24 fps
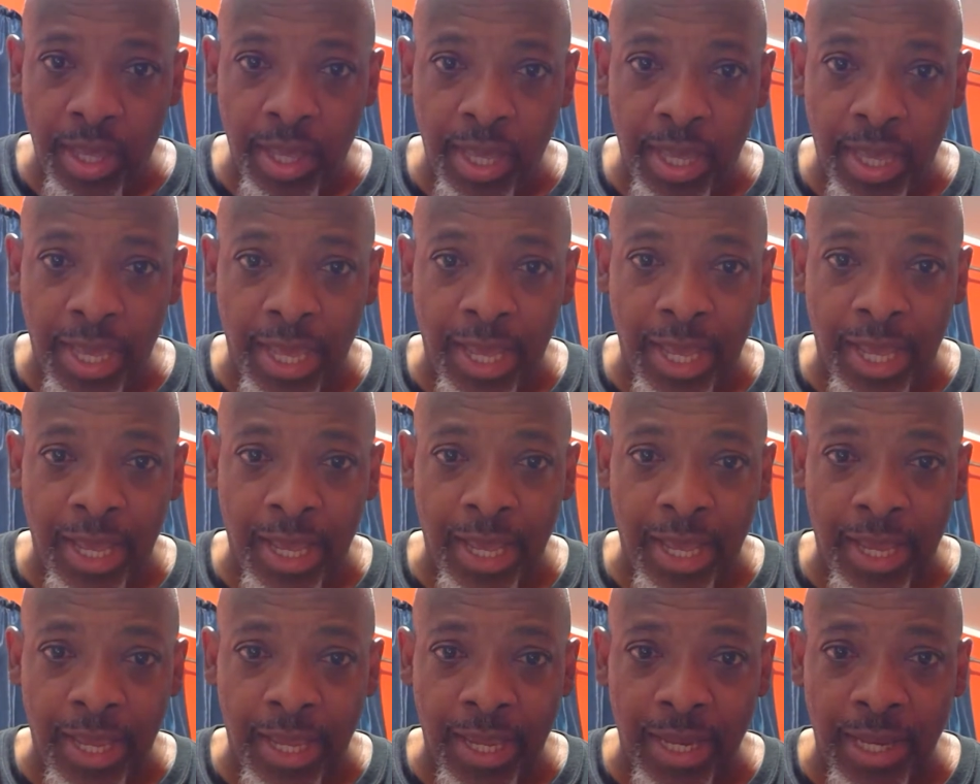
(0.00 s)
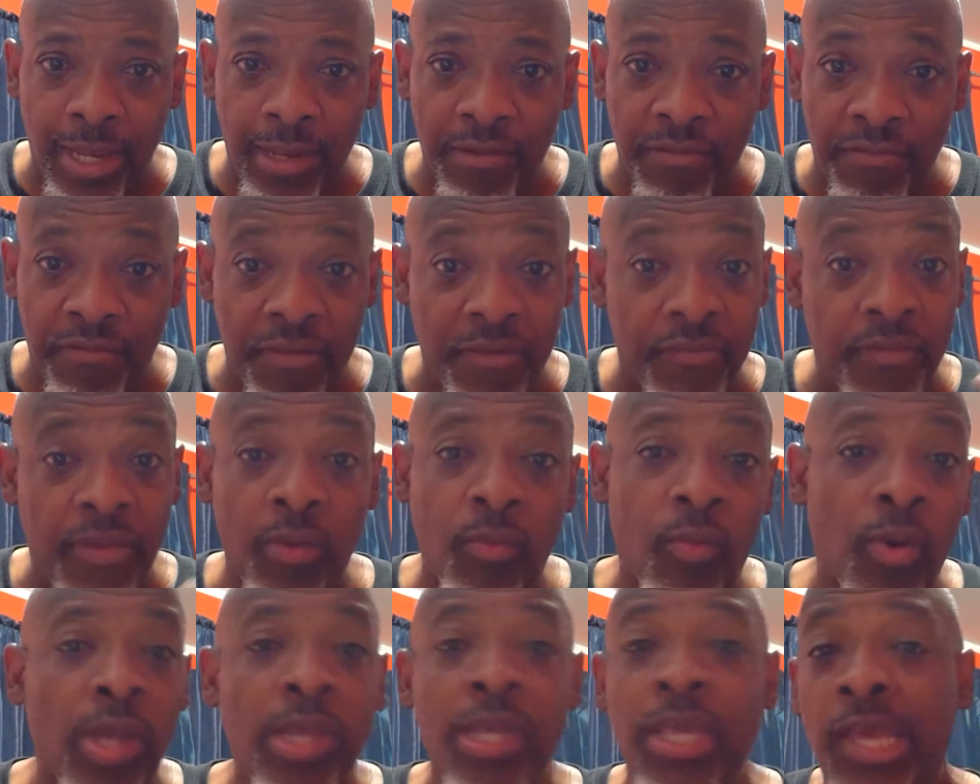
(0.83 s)
And
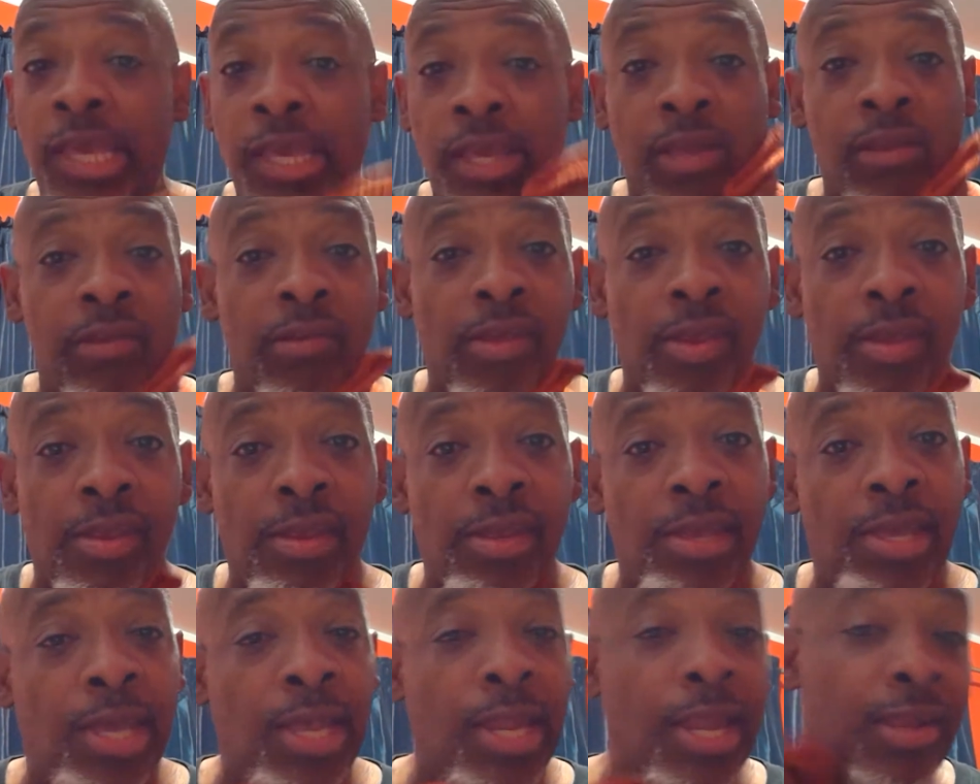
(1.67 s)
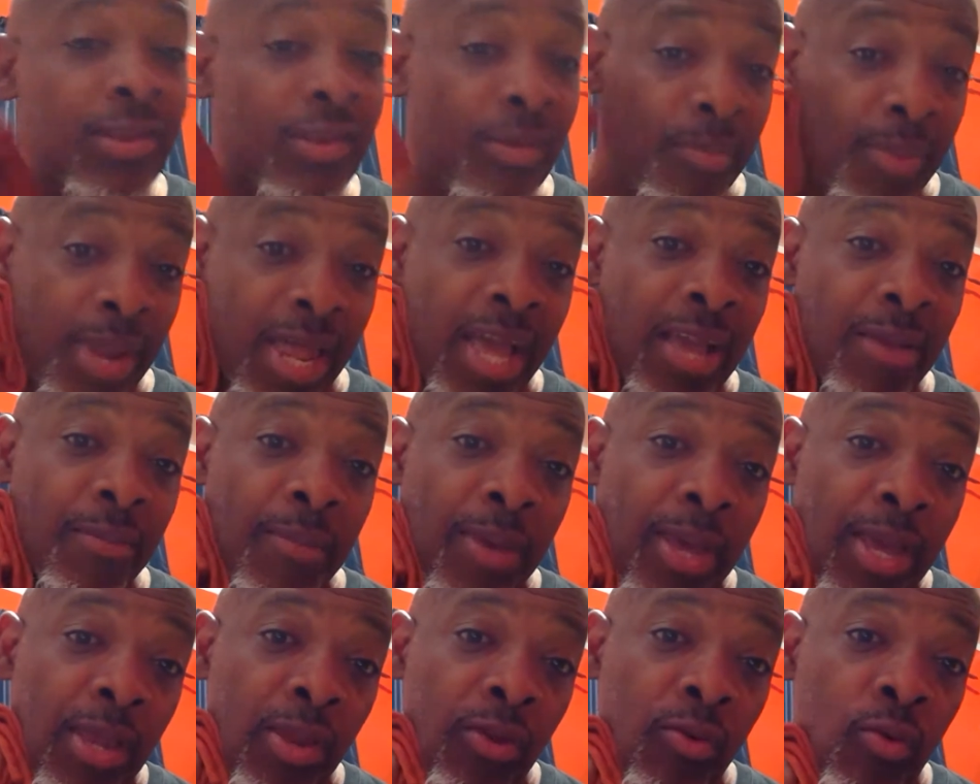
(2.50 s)
51 years, and as a Black
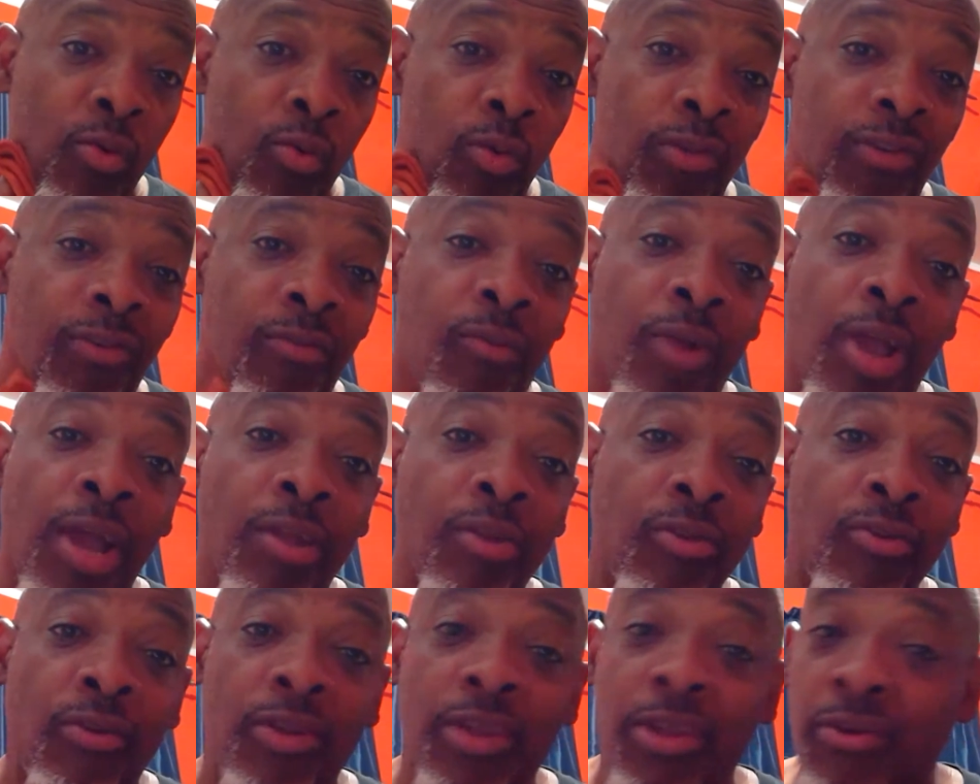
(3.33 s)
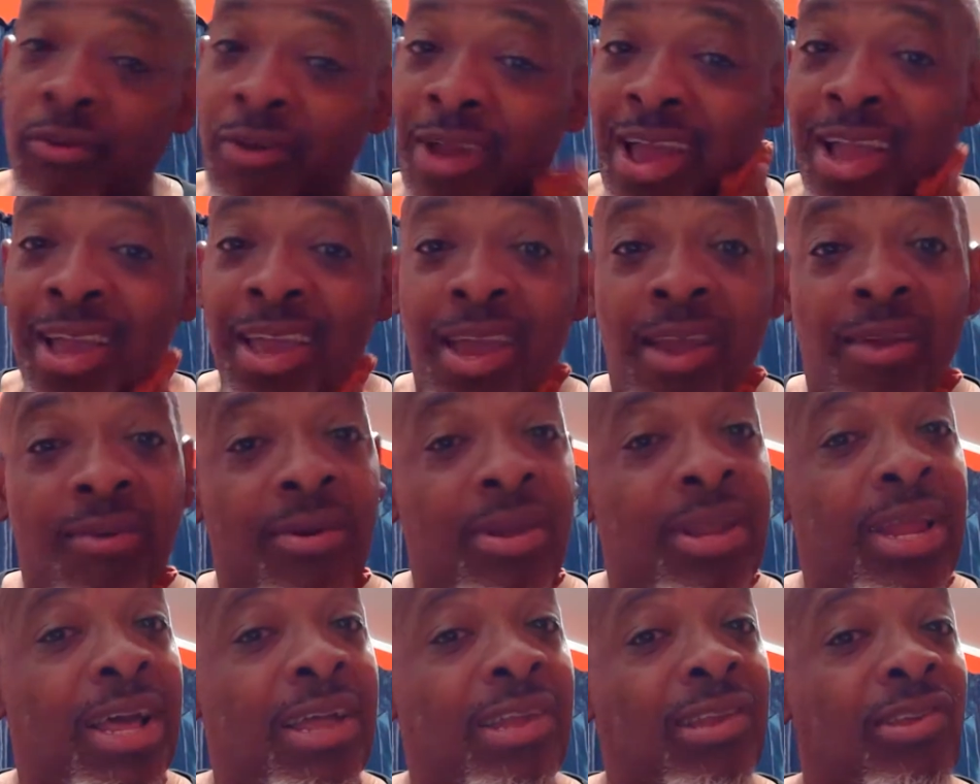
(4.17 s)
man who was around during the crack
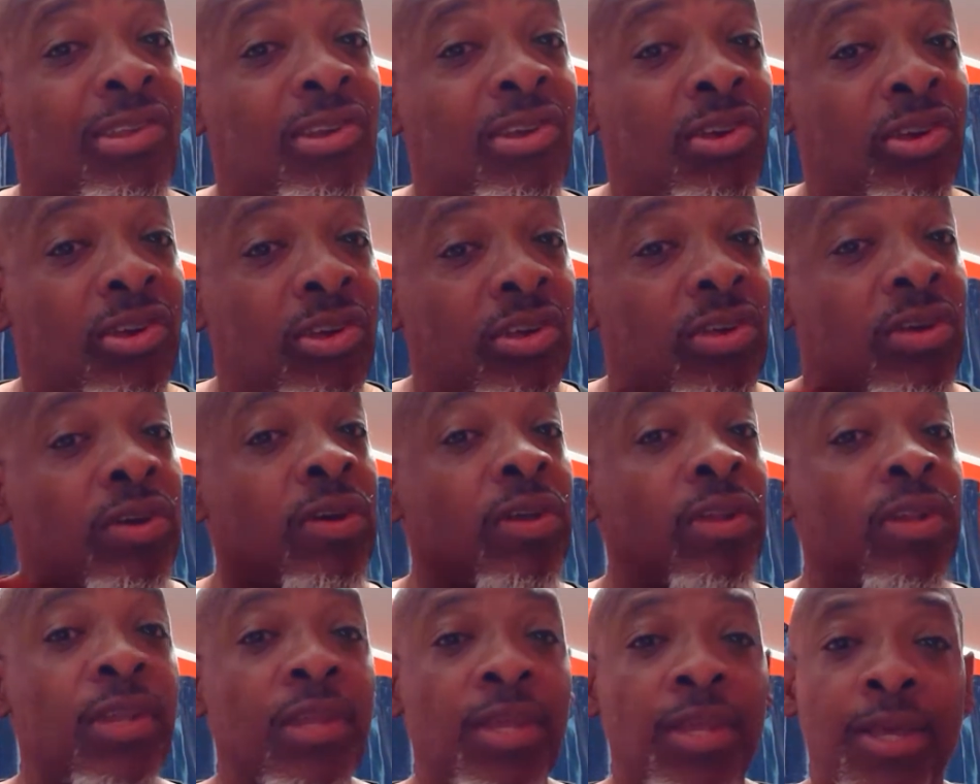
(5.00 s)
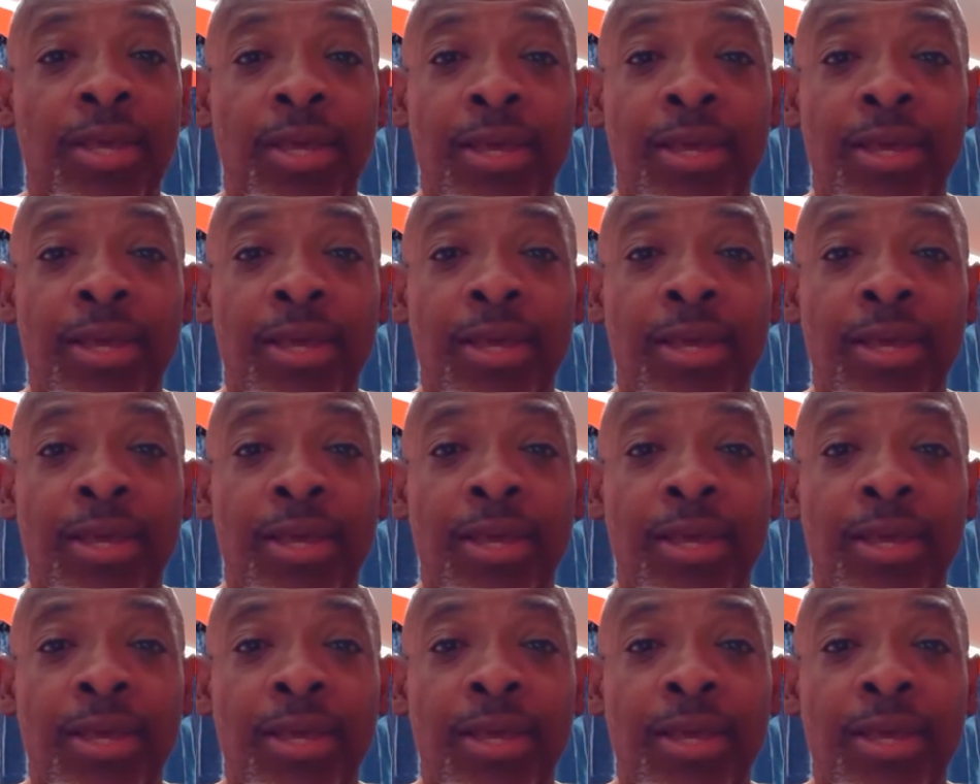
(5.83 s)
era, that's a good